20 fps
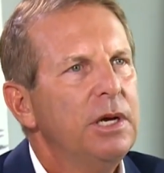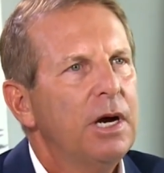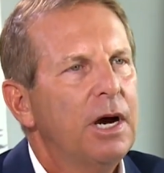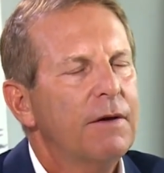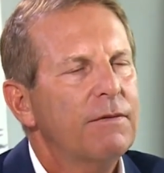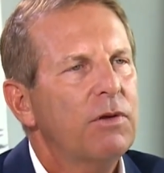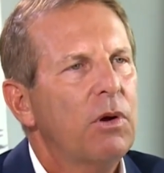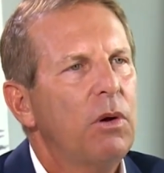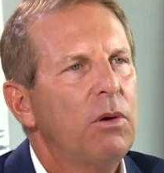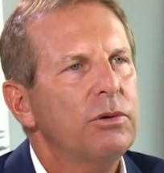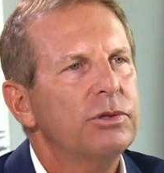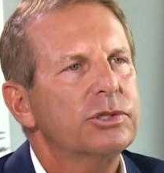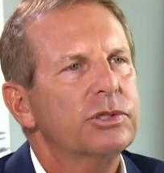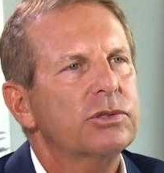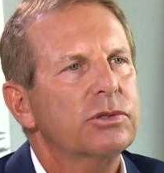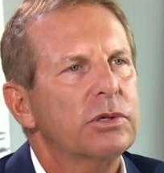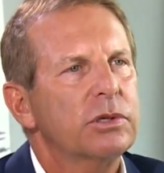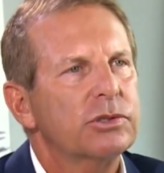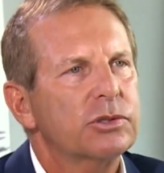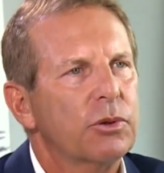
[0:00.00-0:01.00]
of the whole
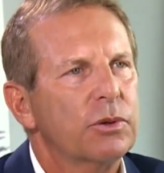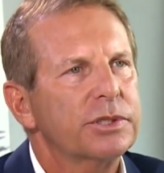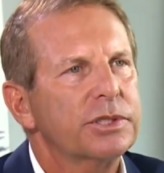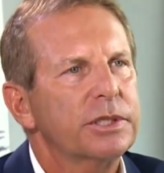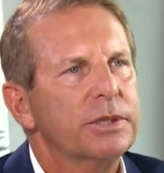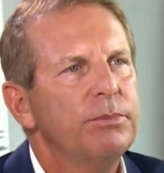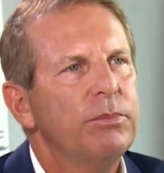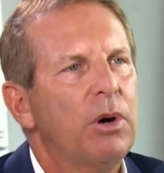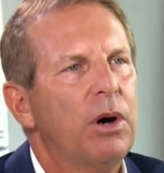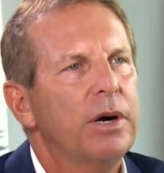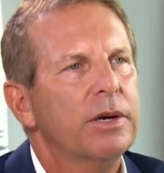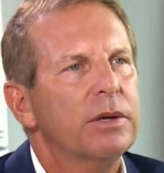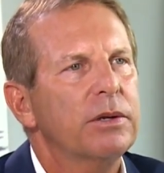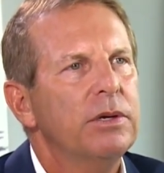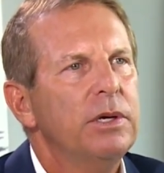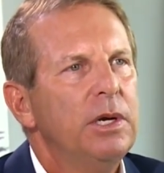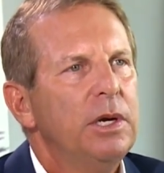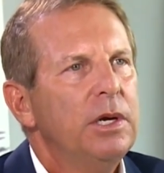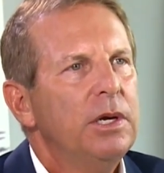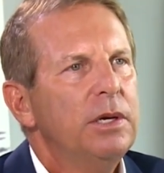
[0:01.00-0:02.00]
sourcing model.
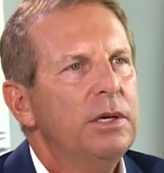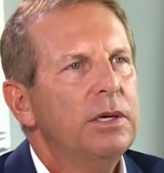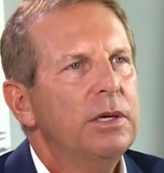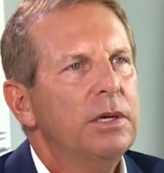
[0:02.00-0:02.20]
How much